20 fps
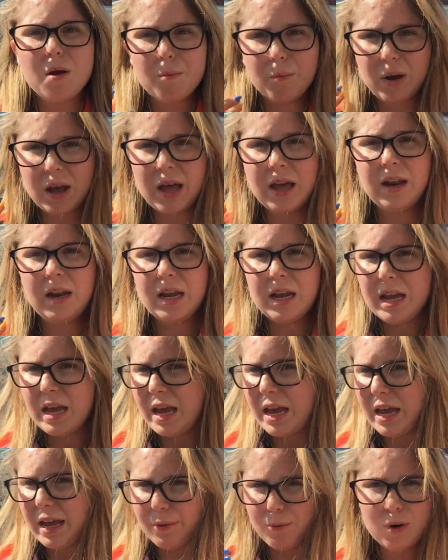But
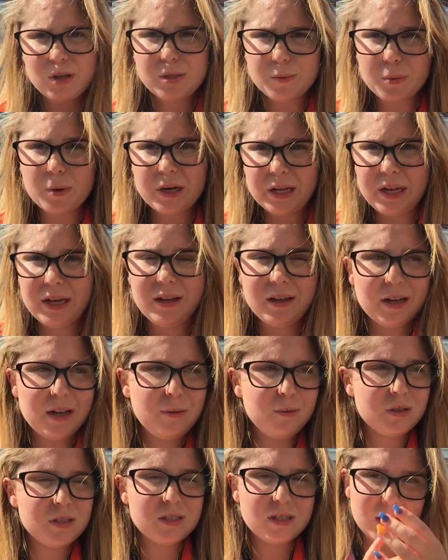it was
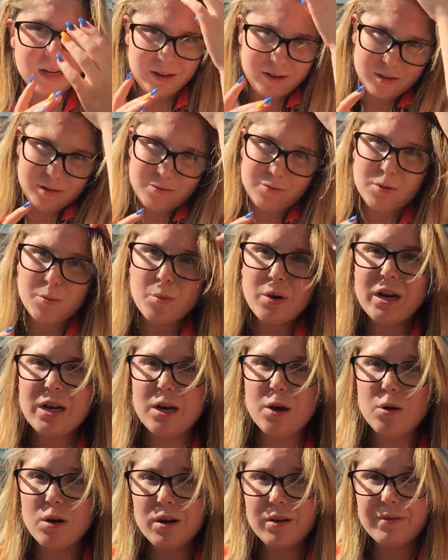from what I
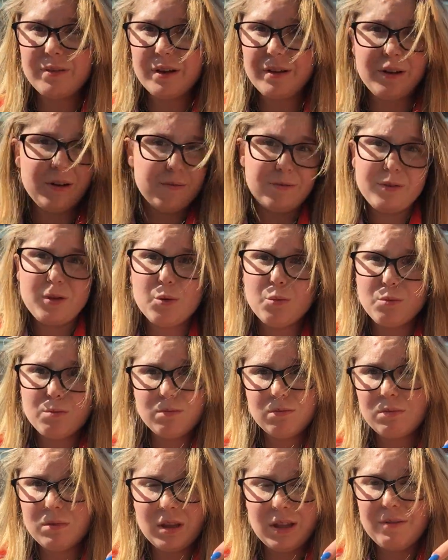know of, and if you
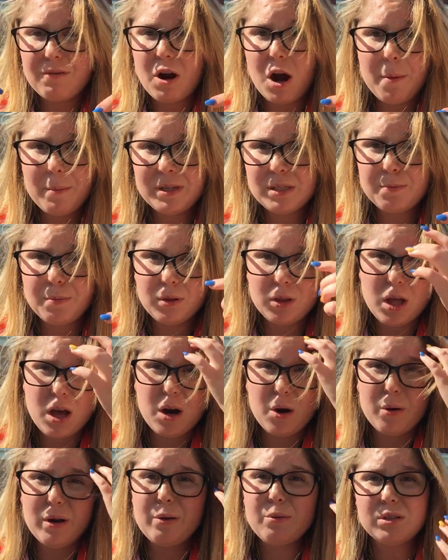leave comments
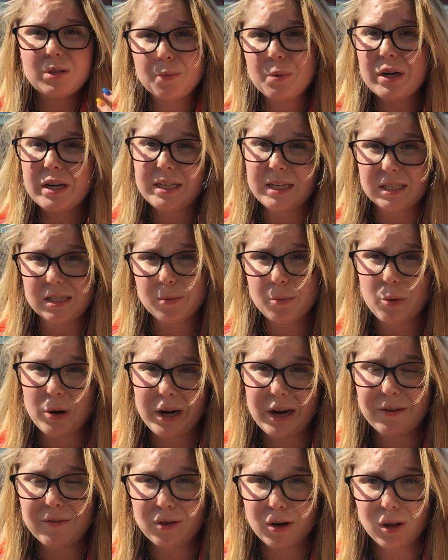below, it was pretty
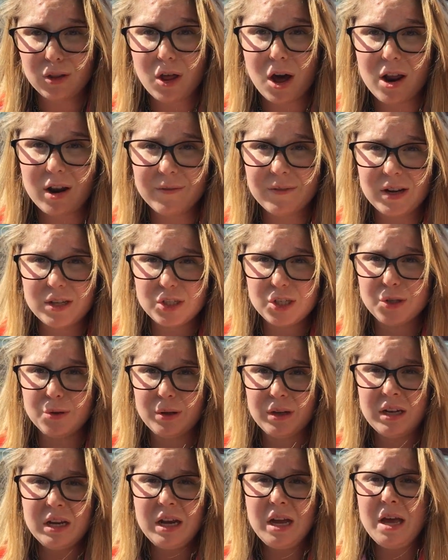disappointing for a lot of us who
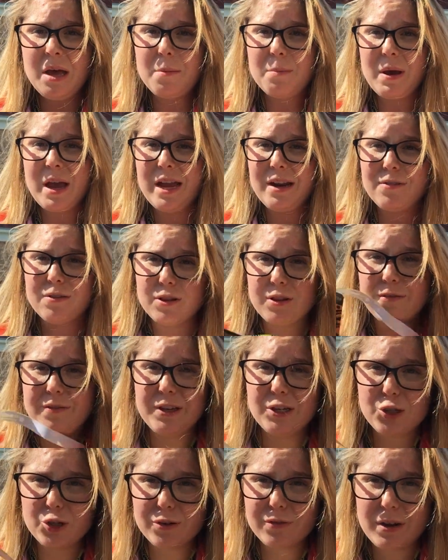had paid for the
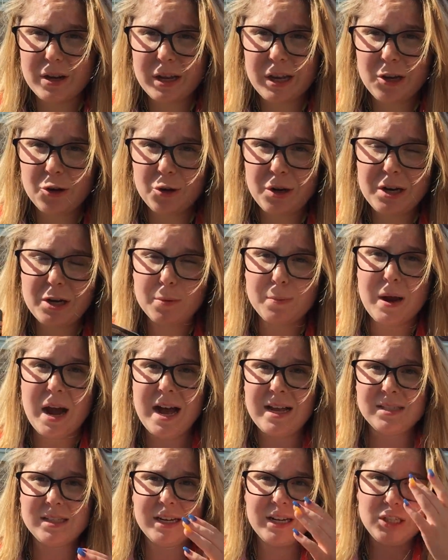featured fucking creator
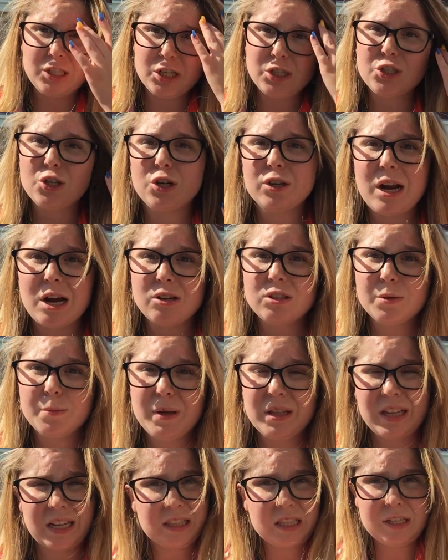pass, and it just turned out to
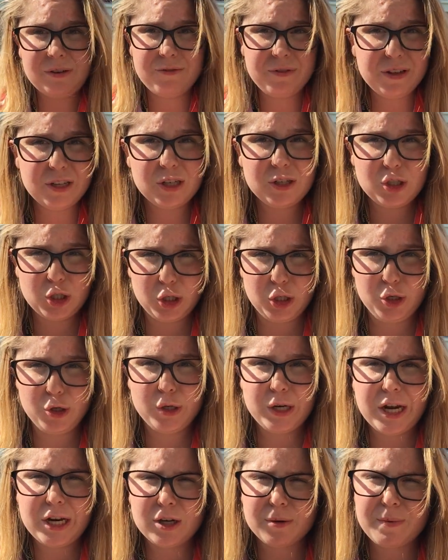be like the featured
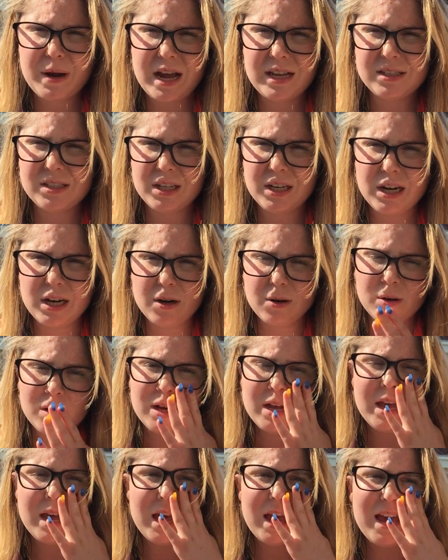creator pass, you know?
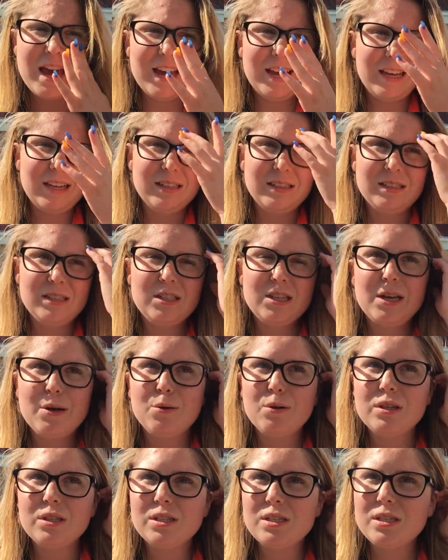And
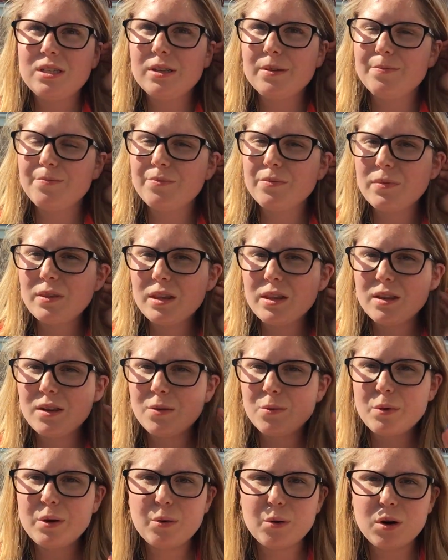
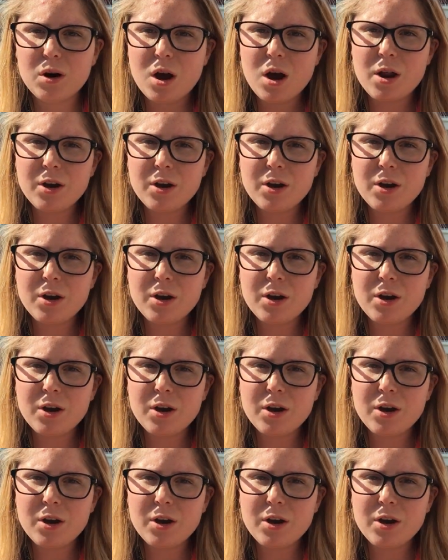we were